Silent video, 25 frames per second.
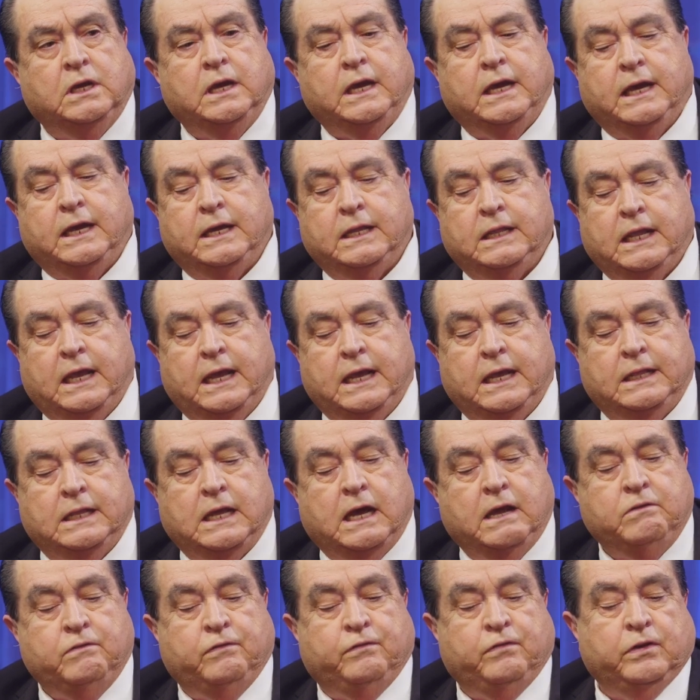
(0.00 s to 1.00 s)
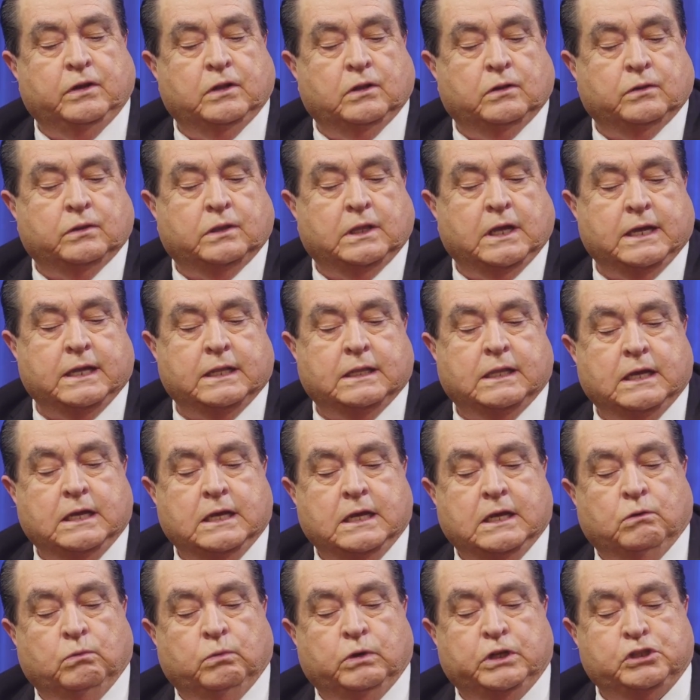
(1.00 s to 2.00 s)
and I feel that
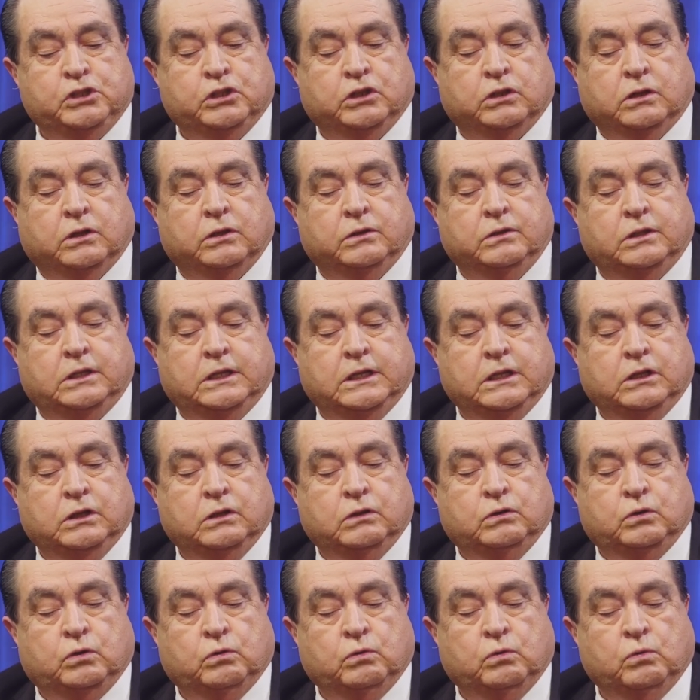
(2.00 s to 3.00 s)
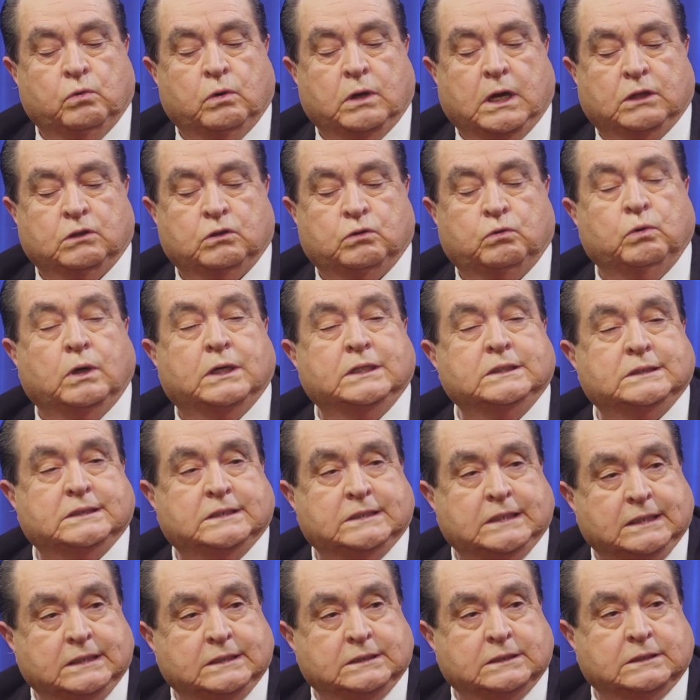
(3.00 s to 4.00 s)
we should continue to
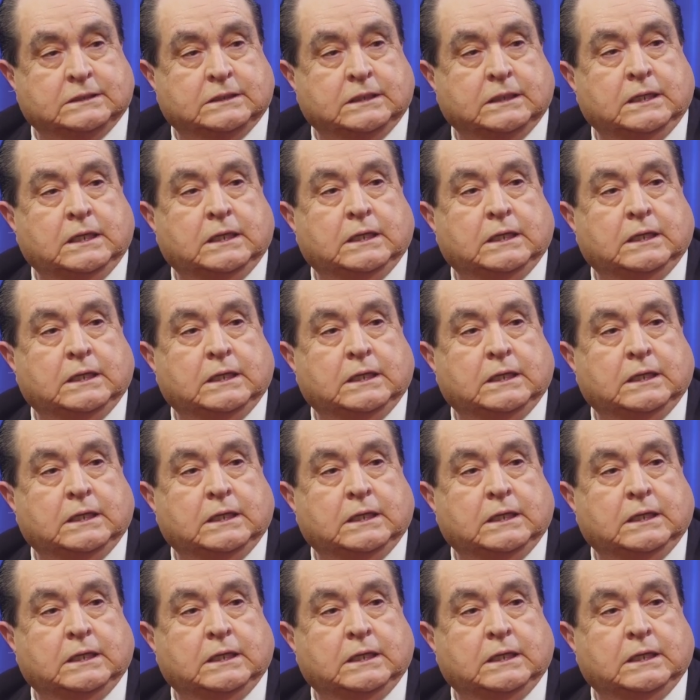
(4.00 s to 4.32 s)
assist